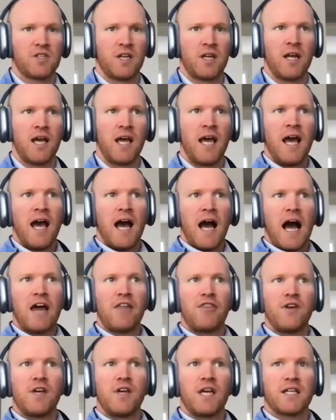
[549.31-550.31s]
And I
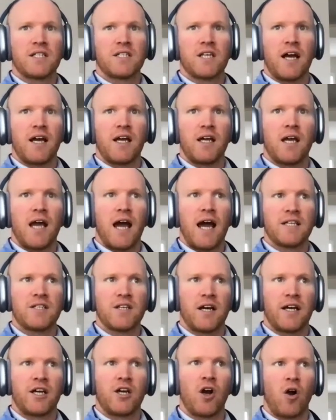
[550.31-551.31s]
think as I
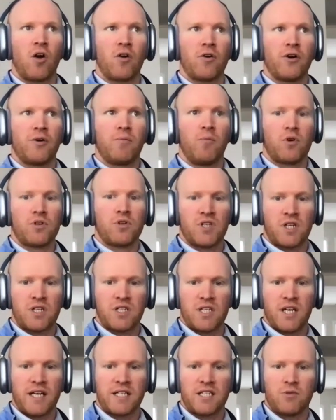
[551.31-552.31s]
garnered more
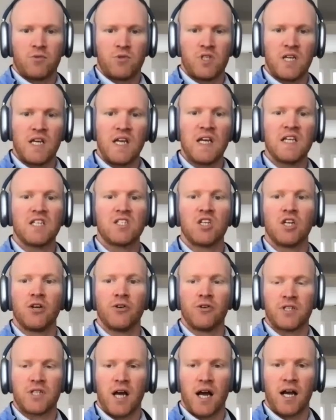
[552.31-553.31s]
success, it was
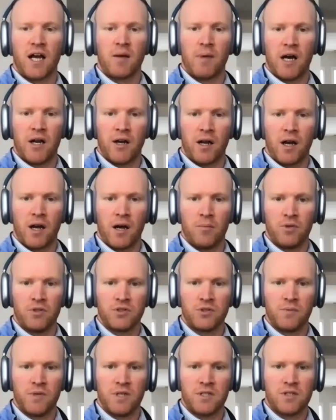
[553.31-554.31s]
easier to talk about
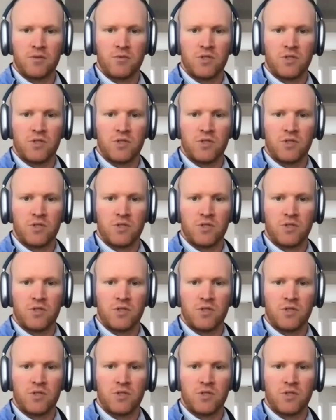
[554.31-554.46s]
accomplishments.